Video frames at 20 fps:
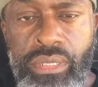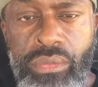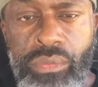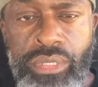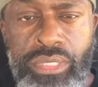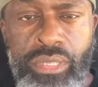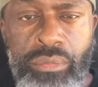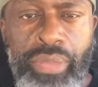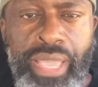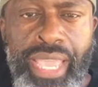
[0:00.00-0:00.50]

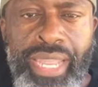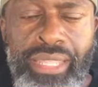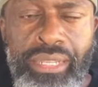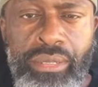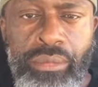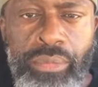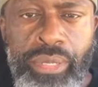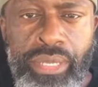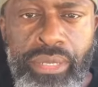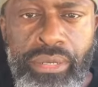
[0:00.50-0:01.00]
Was it Patti
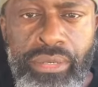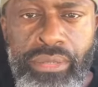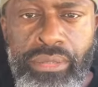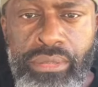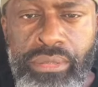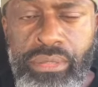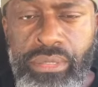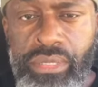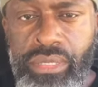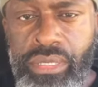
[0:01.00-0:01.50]
LaBelle,
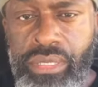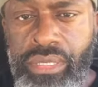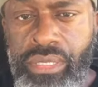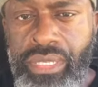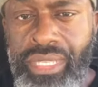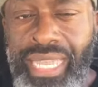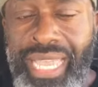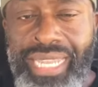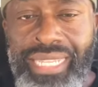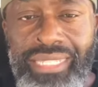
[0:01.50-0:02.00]

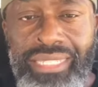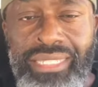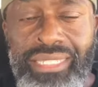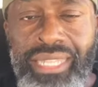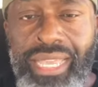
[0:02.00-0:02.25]
Gladys